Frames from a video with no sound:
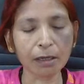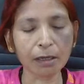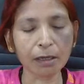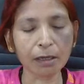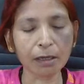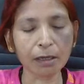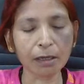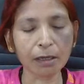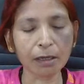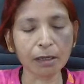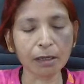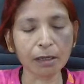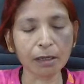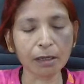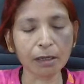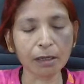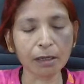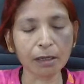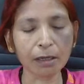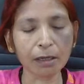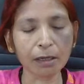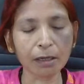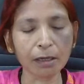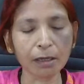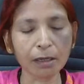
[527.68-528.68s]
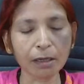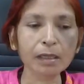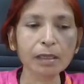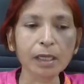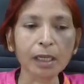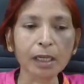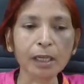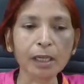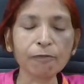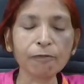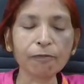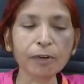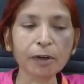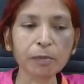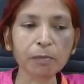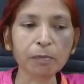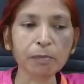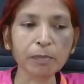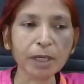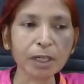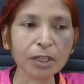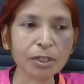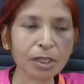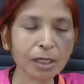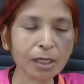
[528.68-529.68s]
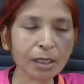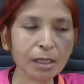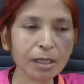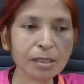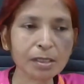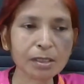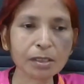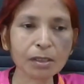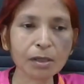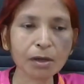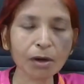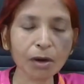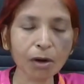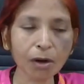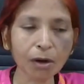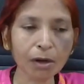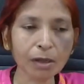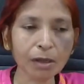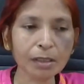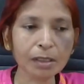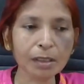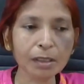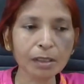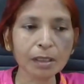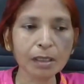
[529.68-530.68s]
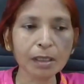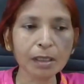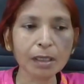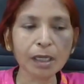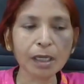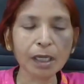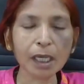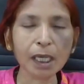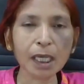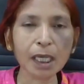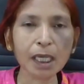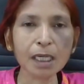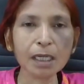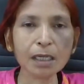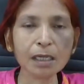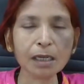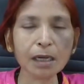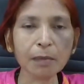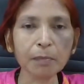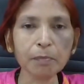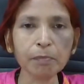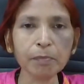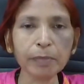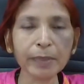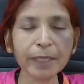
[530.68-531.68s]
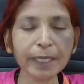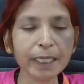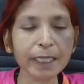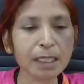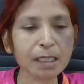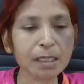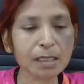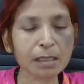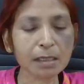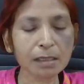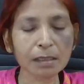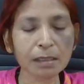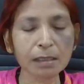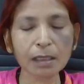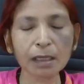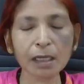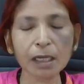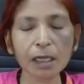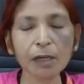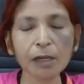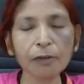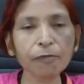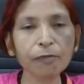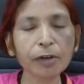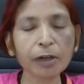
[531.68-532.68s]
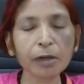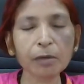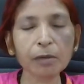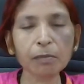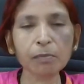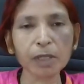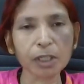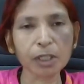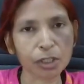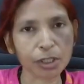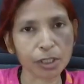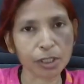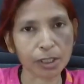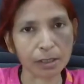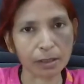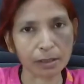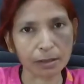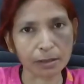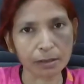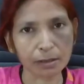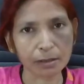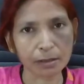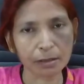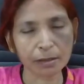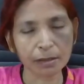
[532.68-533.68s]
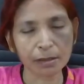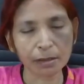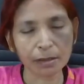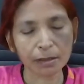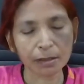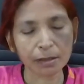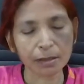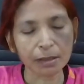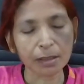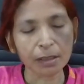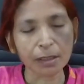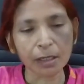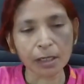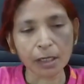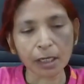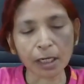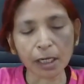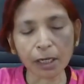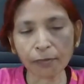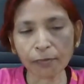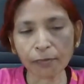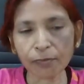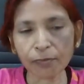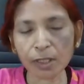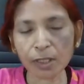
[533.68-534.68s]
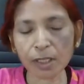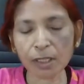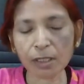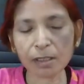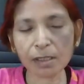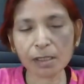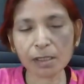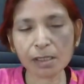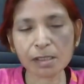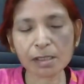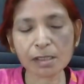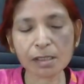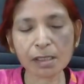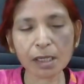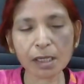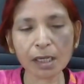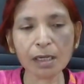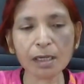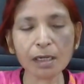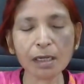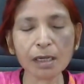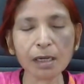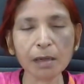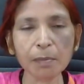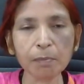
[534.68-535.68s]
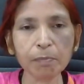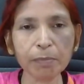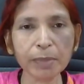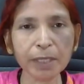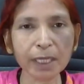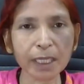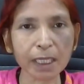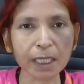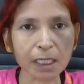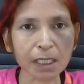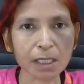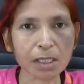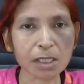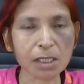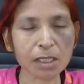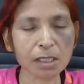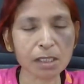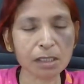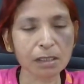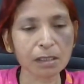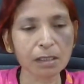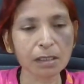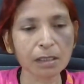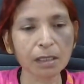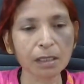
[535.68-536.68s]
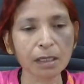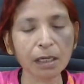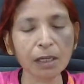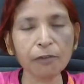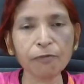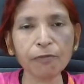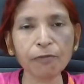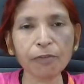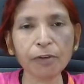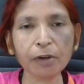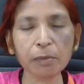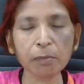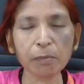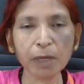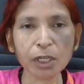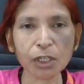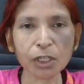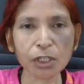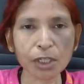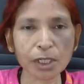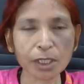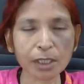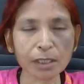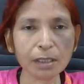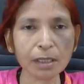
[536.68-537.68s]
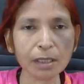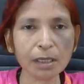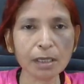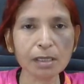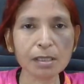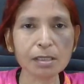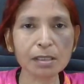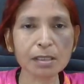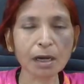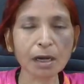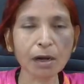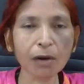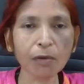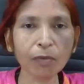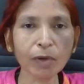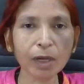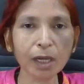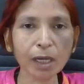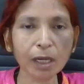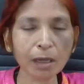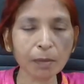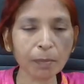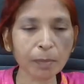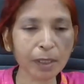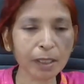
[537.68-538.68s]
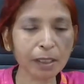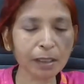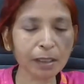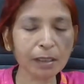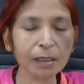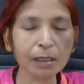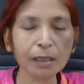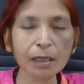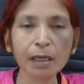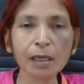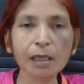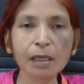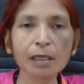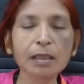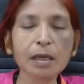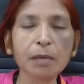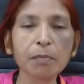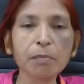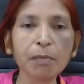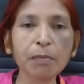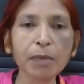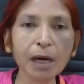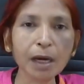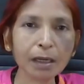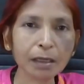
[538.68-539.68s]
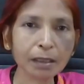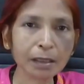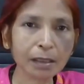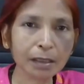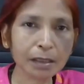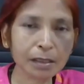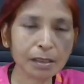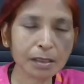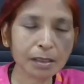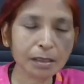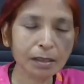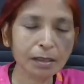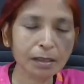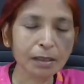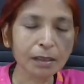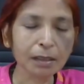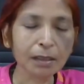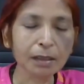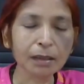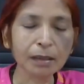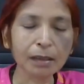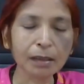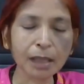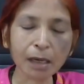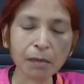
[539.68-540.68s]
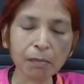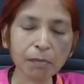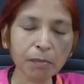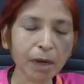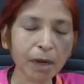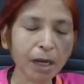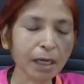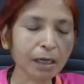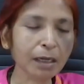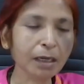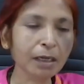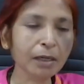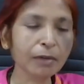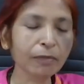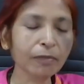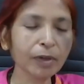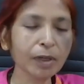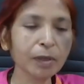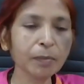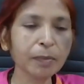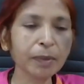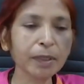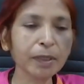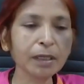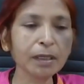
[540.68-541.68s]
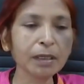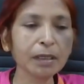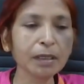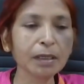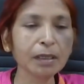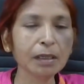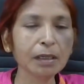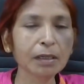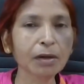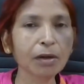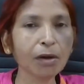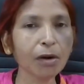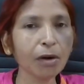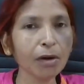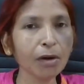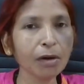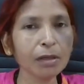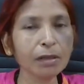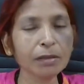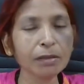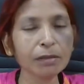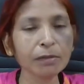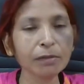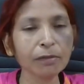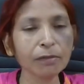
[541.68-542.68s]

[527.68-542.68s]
Asymmetric information is called incomplete information. If there is incomplete information is available in the market, then market will be called